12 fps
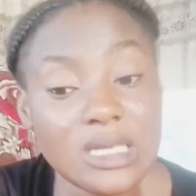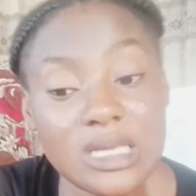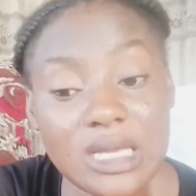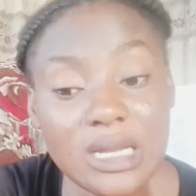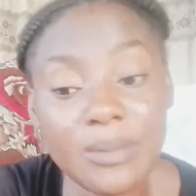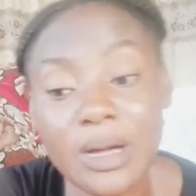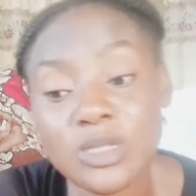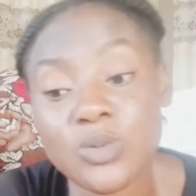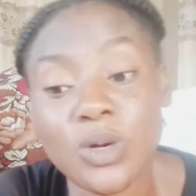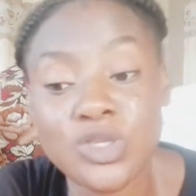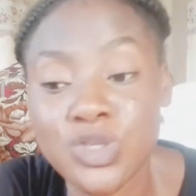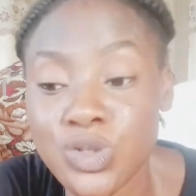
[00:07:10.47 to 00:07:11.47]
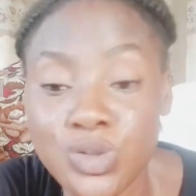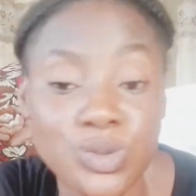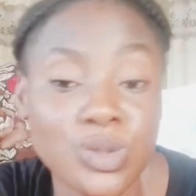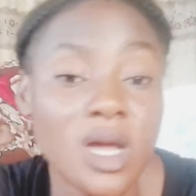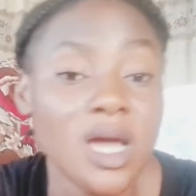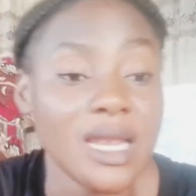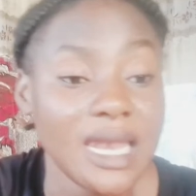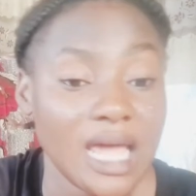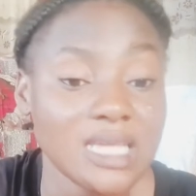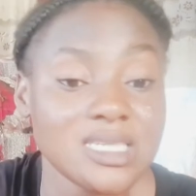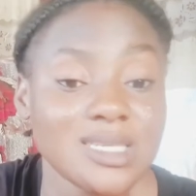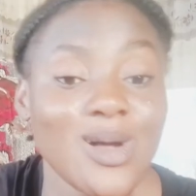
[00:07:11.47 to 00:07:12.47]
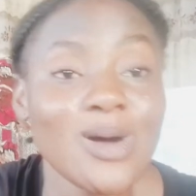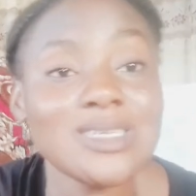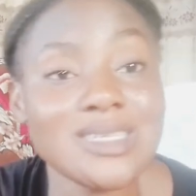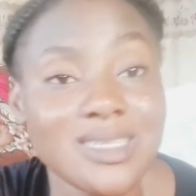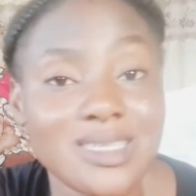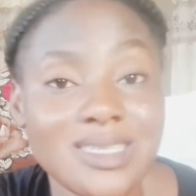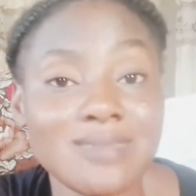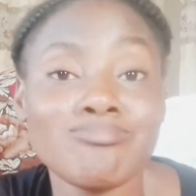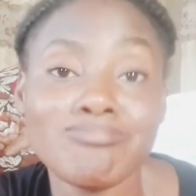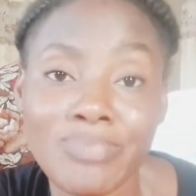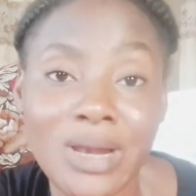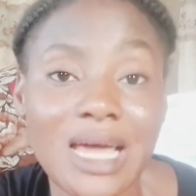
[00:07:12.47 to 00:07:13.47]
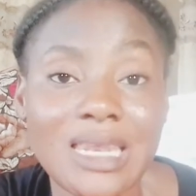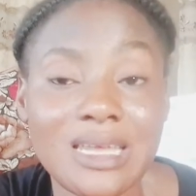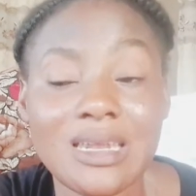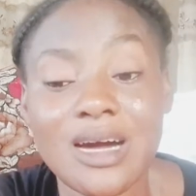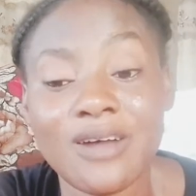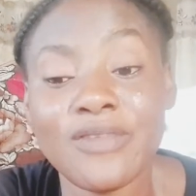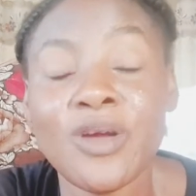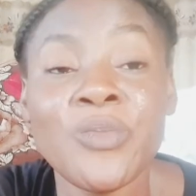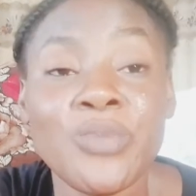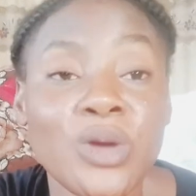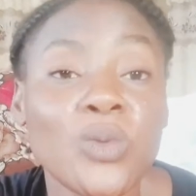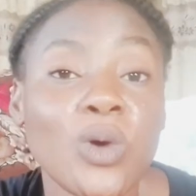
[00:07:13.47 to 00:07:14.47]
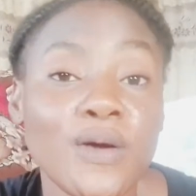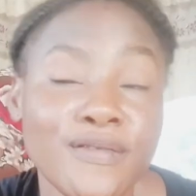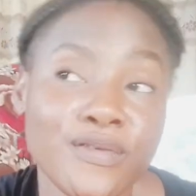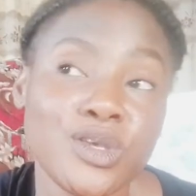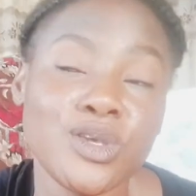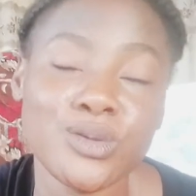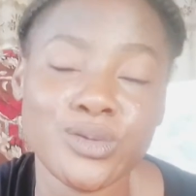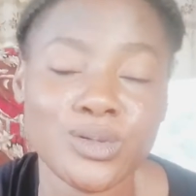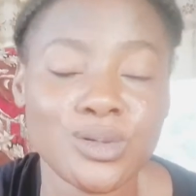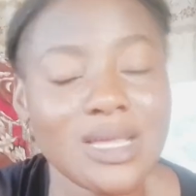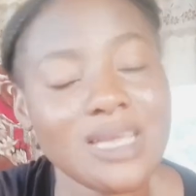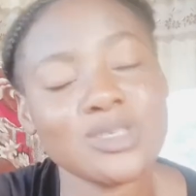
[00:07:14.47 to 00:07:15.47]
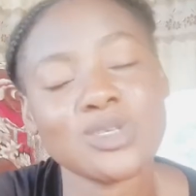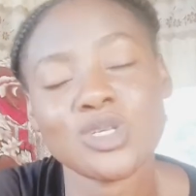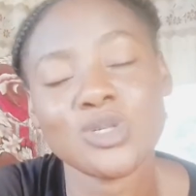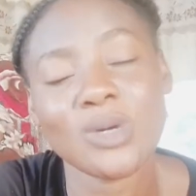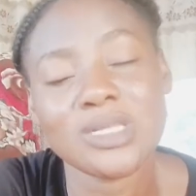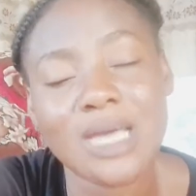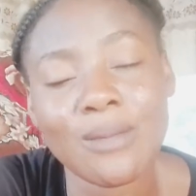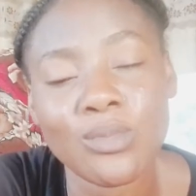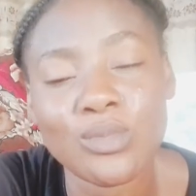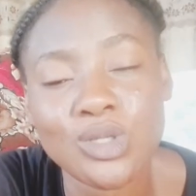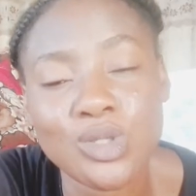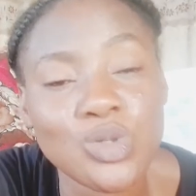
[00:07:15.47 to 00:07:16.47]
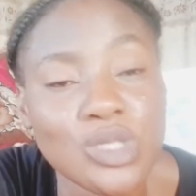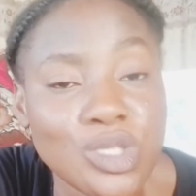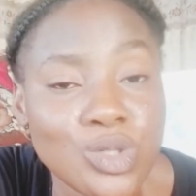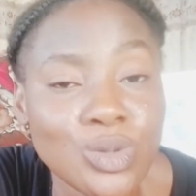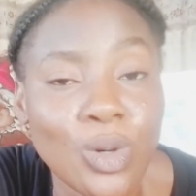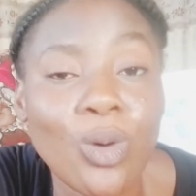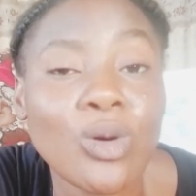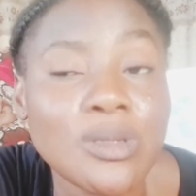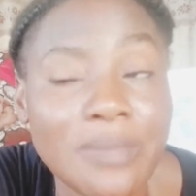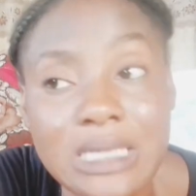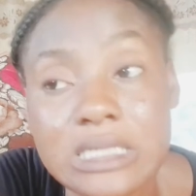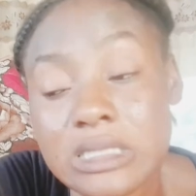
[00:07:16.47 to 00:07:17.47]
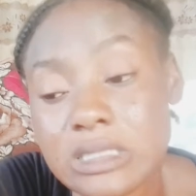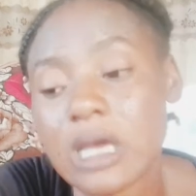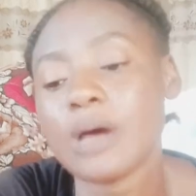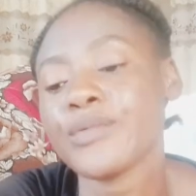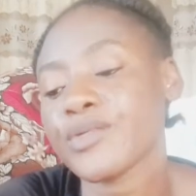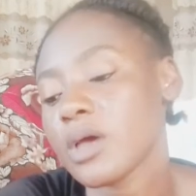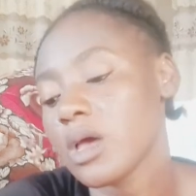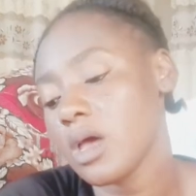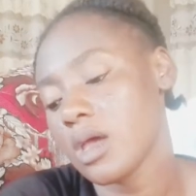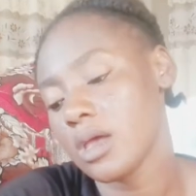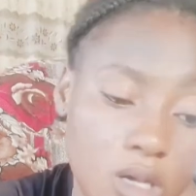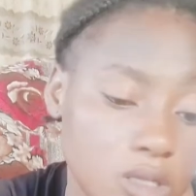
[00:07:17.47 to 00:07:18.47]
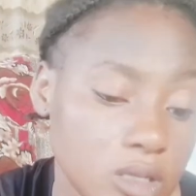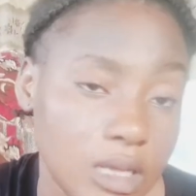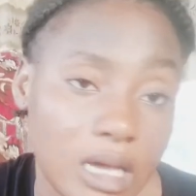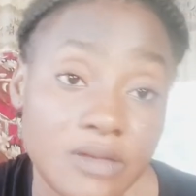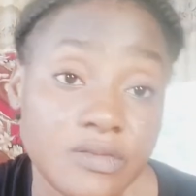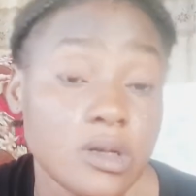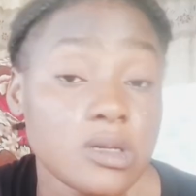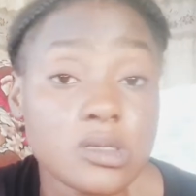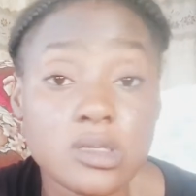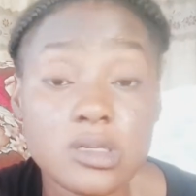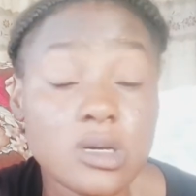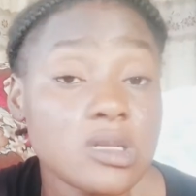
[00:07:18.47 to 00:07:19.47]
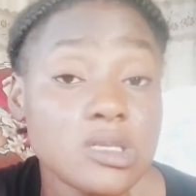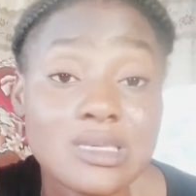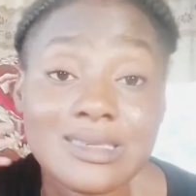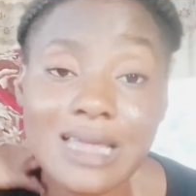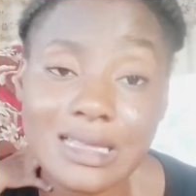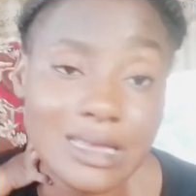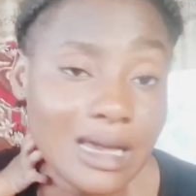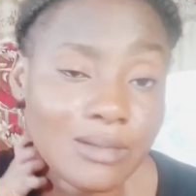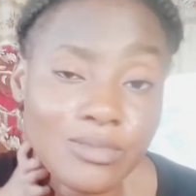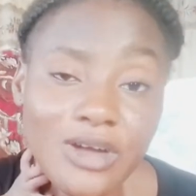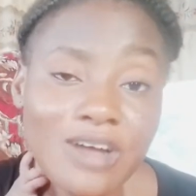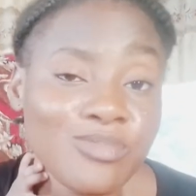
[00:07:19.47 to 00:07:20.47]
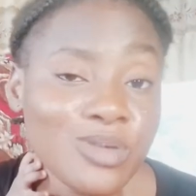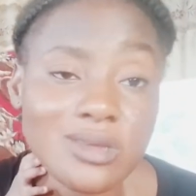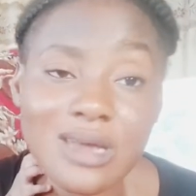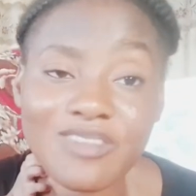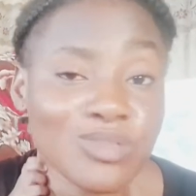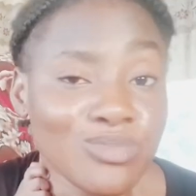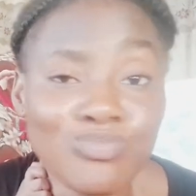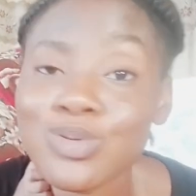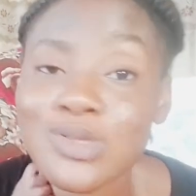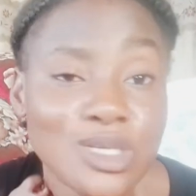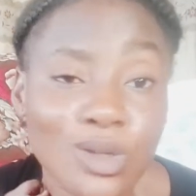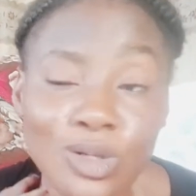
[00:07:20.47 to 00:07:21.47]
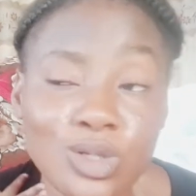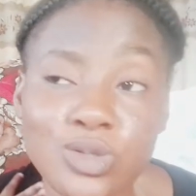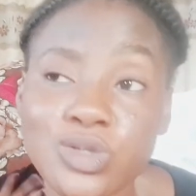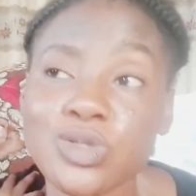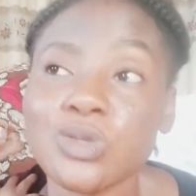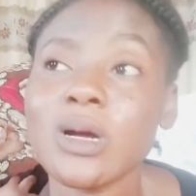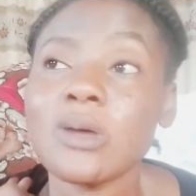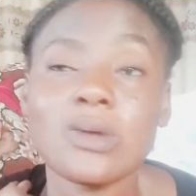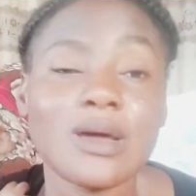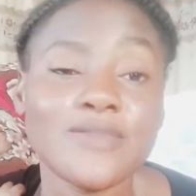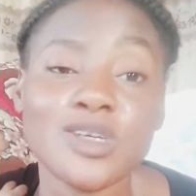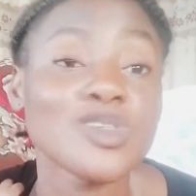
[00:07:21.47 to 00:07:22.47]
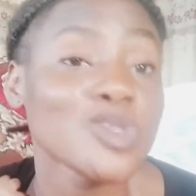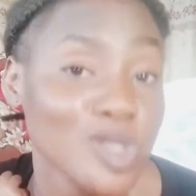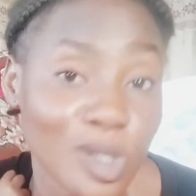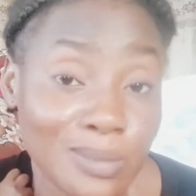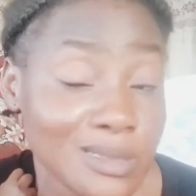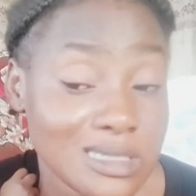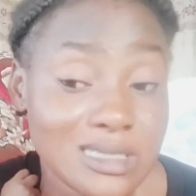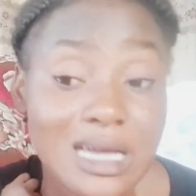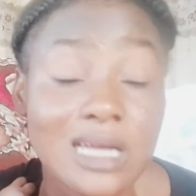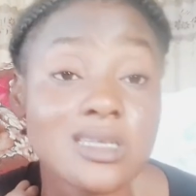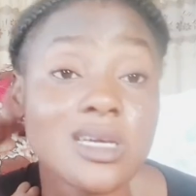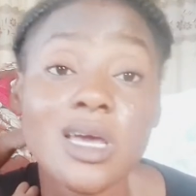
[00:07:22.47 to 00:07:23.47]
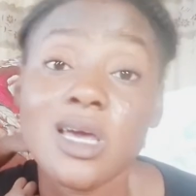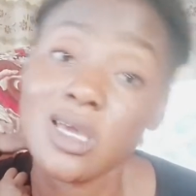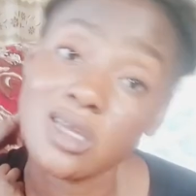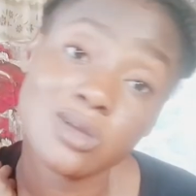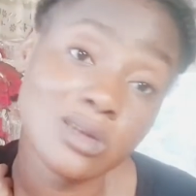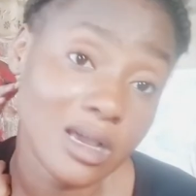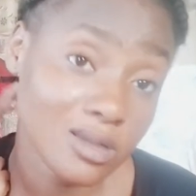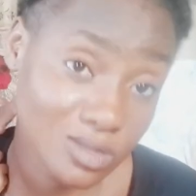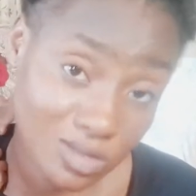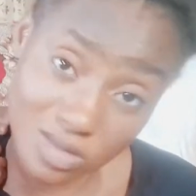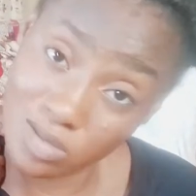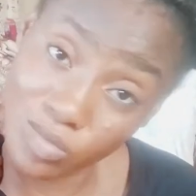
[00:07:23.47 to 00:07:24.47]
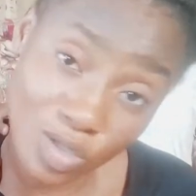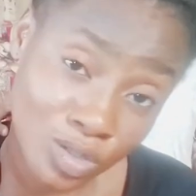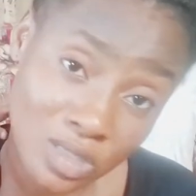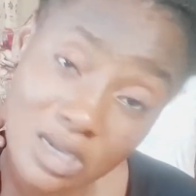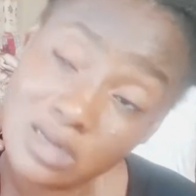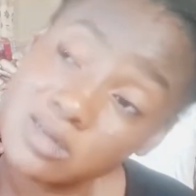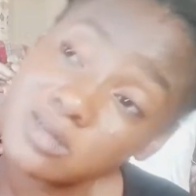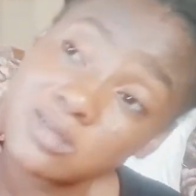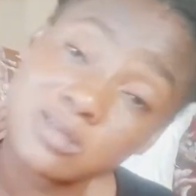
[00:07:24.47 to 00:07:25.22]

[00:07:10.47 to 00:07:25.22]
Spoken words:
thinking about what to do next, God is planning a very big one for you. So that is just what I'm using to hold myself. Now, if not, all this data I've been putting on YouTube, I could have just stopped it and now use the money and